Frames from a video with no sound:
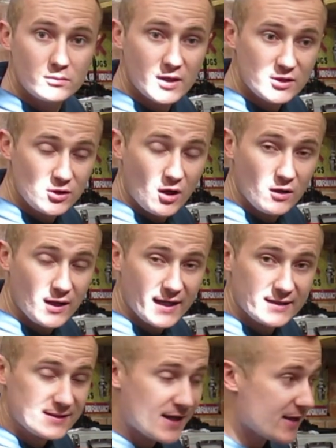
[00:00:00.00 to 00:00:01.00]
it's not all that
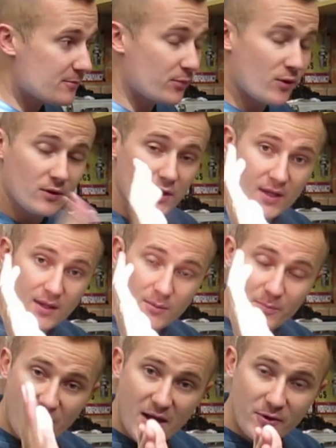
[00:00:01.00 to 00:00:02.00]
exciting, but
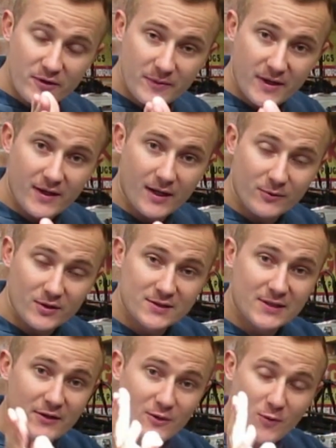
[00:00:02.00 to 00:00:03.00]
bear with me and I'm going to
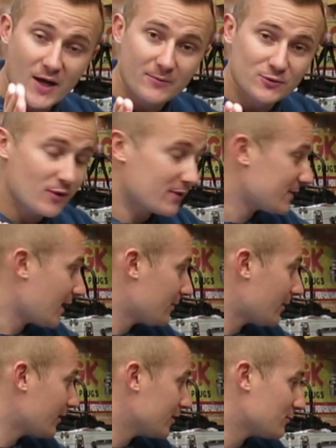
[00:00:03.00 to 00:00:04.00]
tell you why I'm so excited
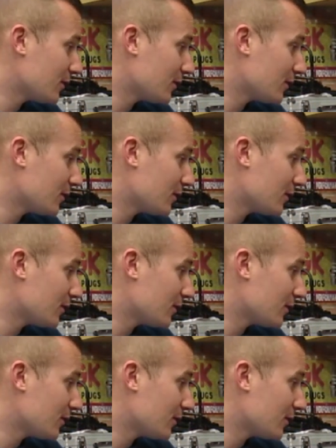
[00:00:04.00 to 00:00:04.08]
about these